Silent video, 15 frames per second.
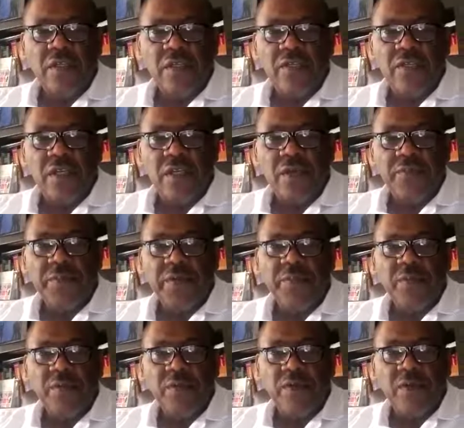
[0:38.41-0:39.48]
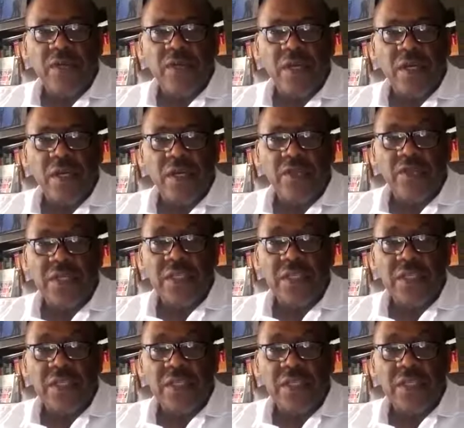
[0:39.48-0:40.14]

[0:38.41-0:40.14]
So a lot of people are going to ask,